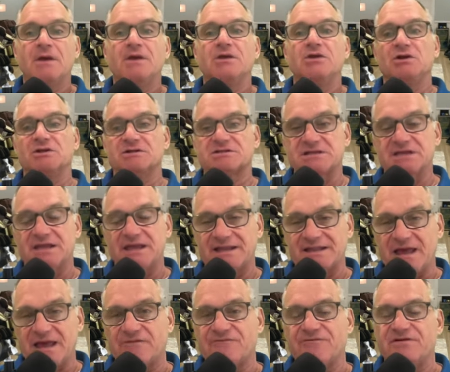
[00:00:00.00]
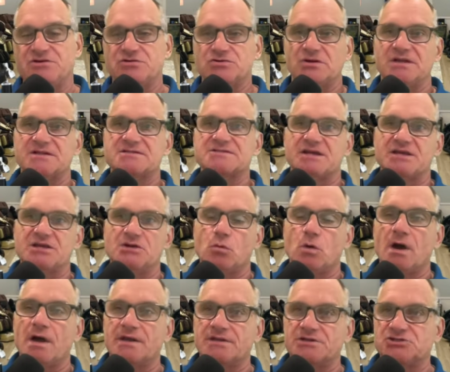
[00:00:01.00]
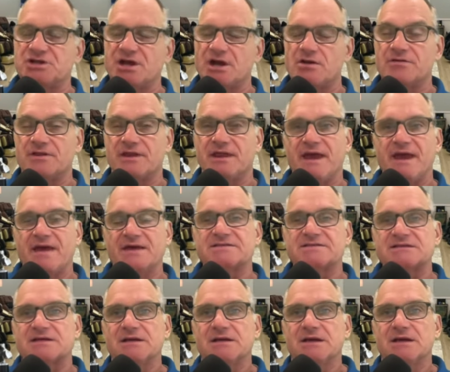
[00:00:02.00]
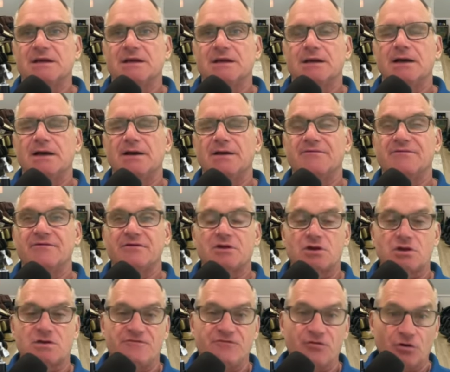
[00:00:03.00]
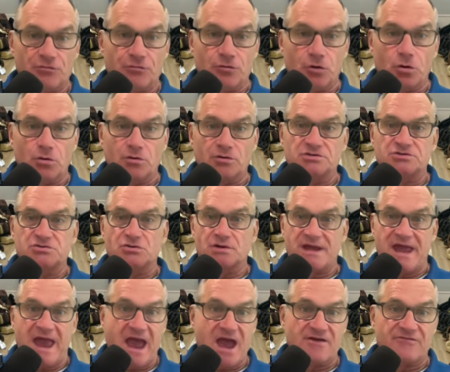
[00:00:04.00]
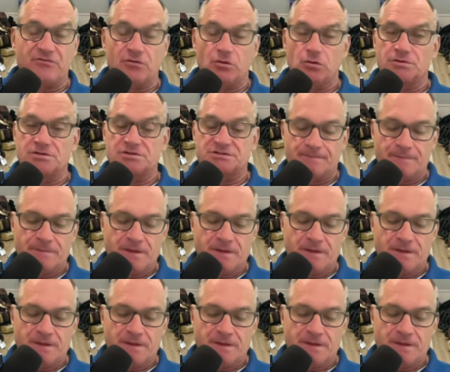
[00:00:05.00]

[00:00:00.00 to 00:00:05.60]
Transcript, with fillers: You can select that feature. Let's say you want a chair that has uh, foot rollers or calf rollers.